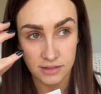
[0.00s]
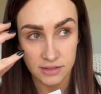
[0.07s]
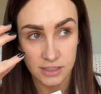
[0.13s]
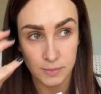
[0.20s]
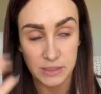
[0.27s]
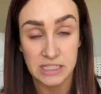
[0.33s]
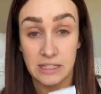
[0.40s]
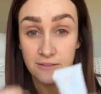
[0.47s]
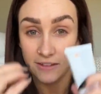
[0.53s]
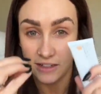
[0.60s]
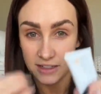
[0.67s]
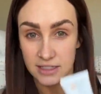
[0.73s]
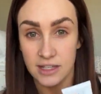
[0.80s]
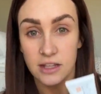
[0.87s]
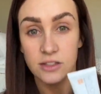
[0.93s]

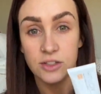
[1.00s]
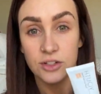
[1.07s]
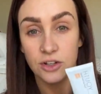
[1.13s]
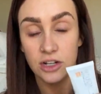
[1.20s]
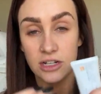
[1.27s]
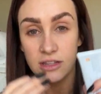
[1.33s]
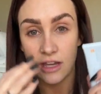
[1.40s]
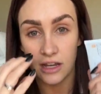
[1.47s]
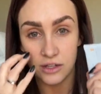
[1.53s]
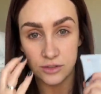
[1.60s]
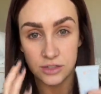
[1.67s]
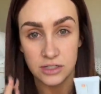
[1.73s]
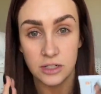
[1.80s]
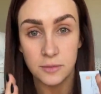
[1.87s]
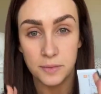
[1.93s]
specific sunscreen that you
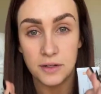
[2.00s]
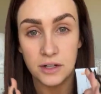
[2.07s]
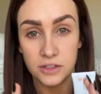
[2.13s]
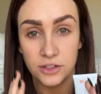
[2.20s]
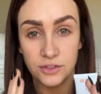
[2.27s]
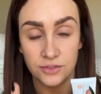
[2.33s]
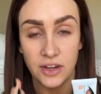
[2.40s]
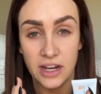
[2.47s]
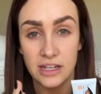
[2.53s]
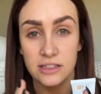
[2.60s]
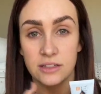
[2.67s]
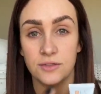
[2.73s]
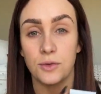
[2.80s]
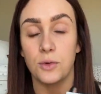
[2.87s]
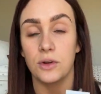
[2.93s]
still put on your
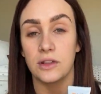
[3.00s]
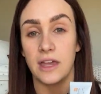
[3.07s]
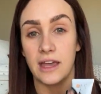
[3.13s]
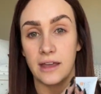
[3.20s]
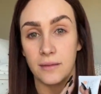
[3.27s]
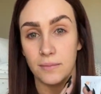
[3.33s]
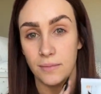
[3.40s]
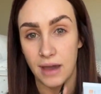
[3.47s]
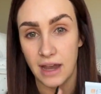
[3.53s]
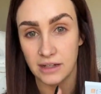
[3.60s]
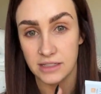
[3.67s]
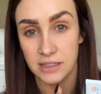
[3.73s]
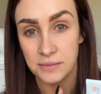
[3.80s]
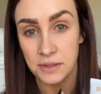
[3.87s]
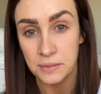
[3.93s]
face for like
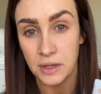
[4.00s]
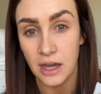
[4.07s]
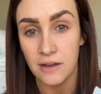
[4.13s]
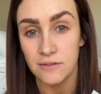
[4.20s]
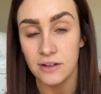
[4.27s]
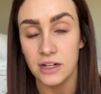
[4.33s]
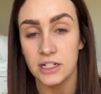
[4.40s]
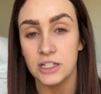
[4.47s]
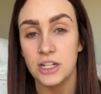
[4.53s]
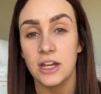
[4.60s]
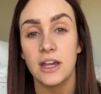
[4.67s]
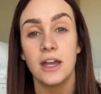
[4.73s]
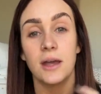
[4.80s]
maximum coverage